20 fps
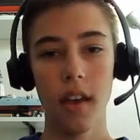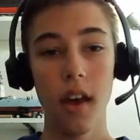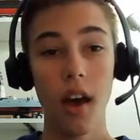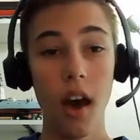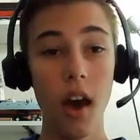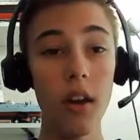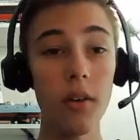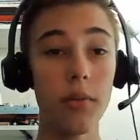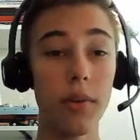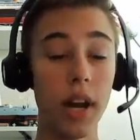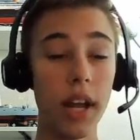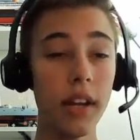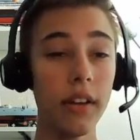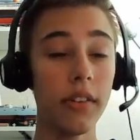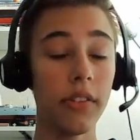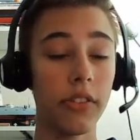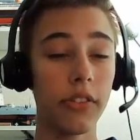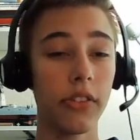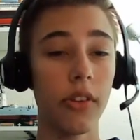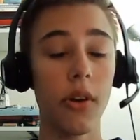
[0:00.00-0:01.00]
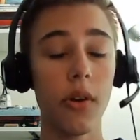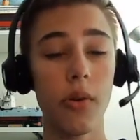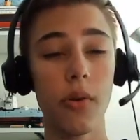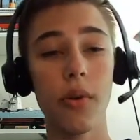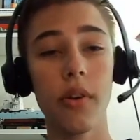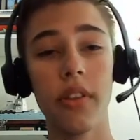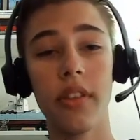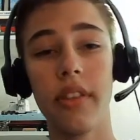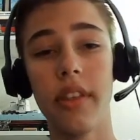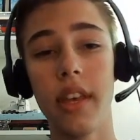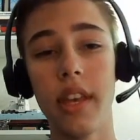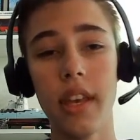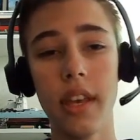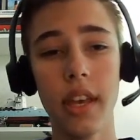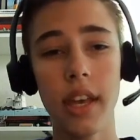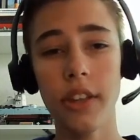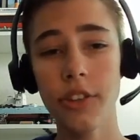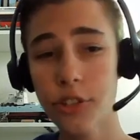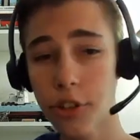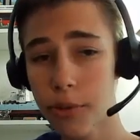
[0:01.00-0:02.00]
Alright, so the
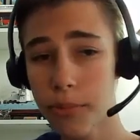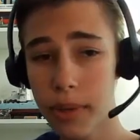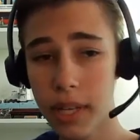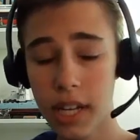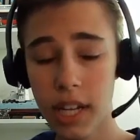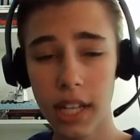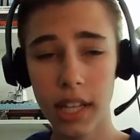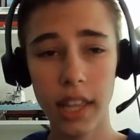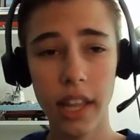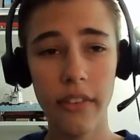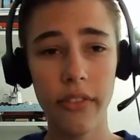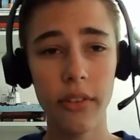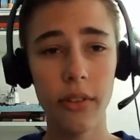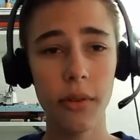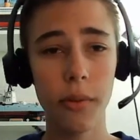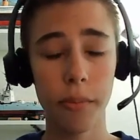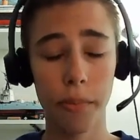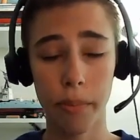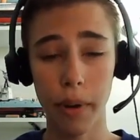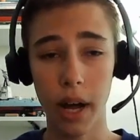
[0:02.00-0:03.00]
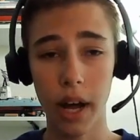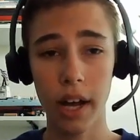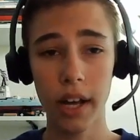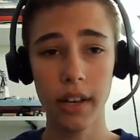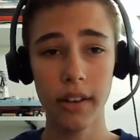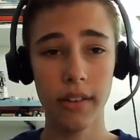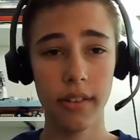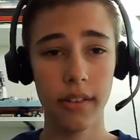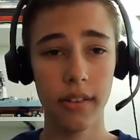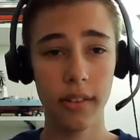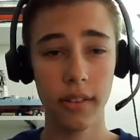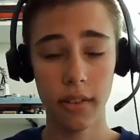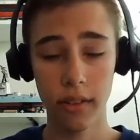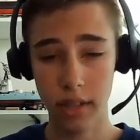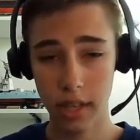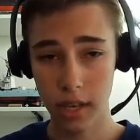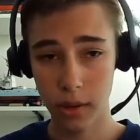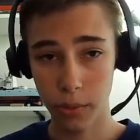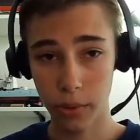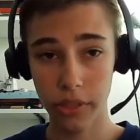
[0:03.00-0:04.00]
intermediate level bot,
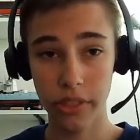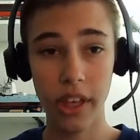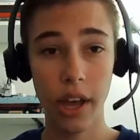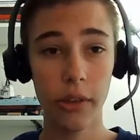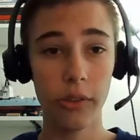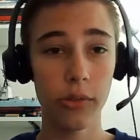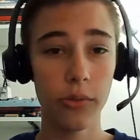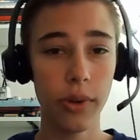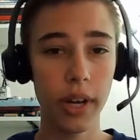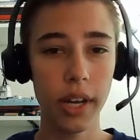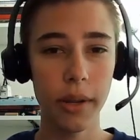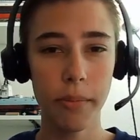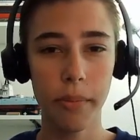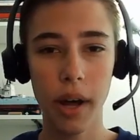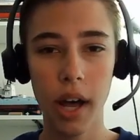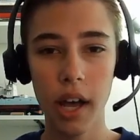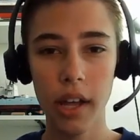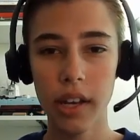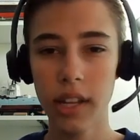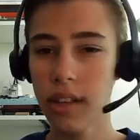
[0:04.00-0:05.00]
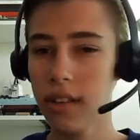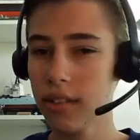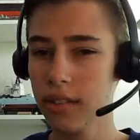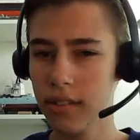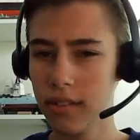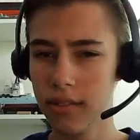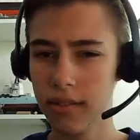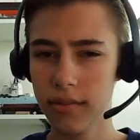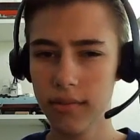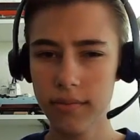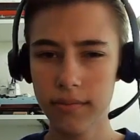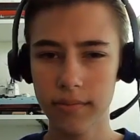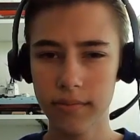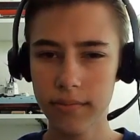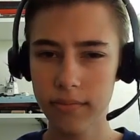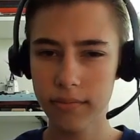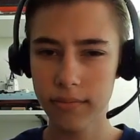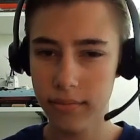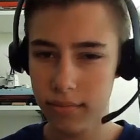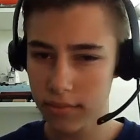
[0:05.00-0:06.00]
the 1000 rated bot, is
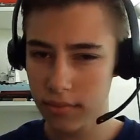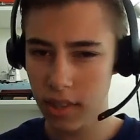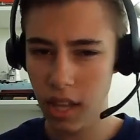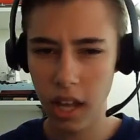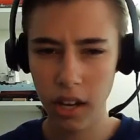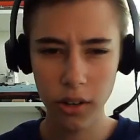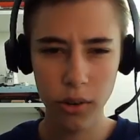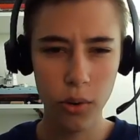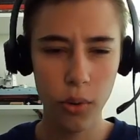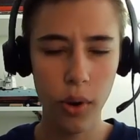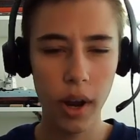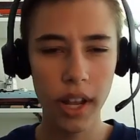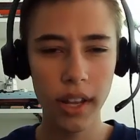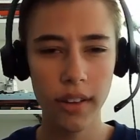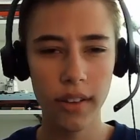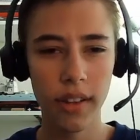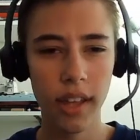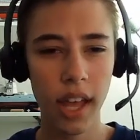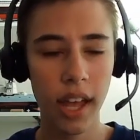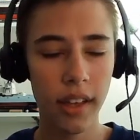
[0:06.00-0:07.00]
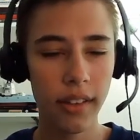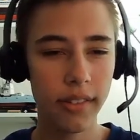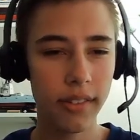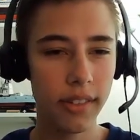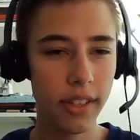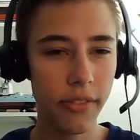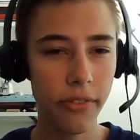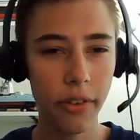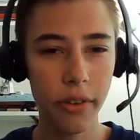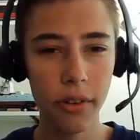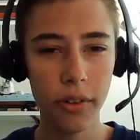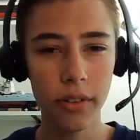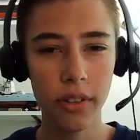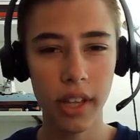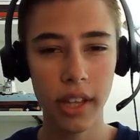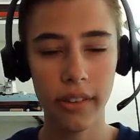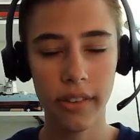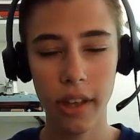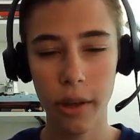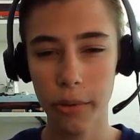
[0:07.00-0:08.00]
not quite as difficult
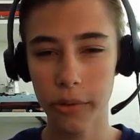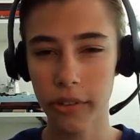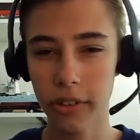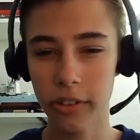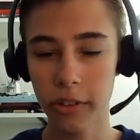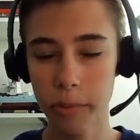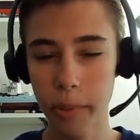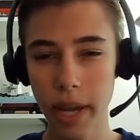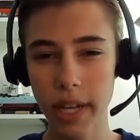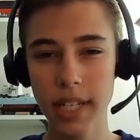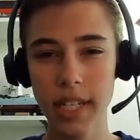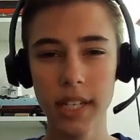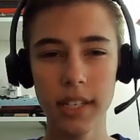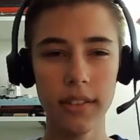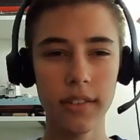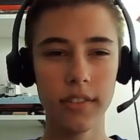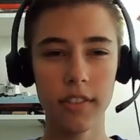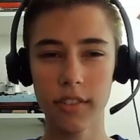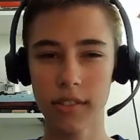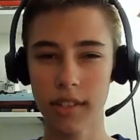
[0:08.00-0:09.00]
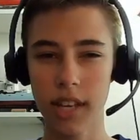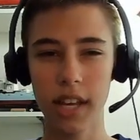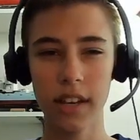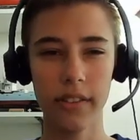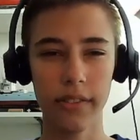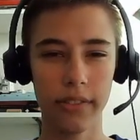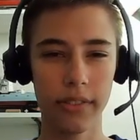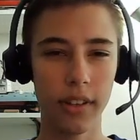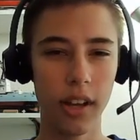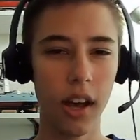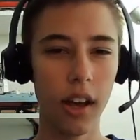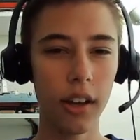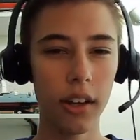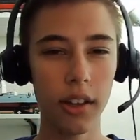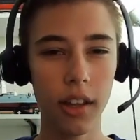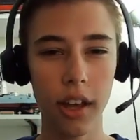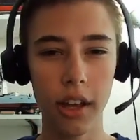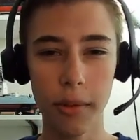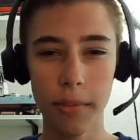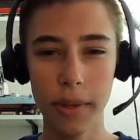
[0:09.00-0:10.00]
as I was expecting, just kind of hung a
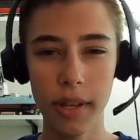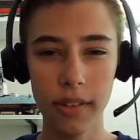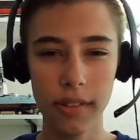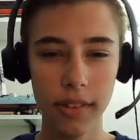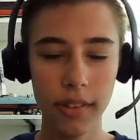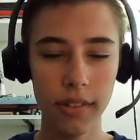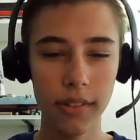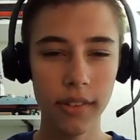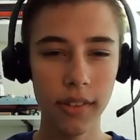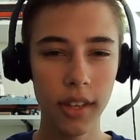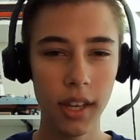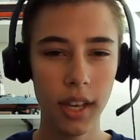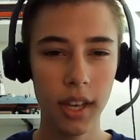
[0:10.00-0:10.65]
lot of pieces.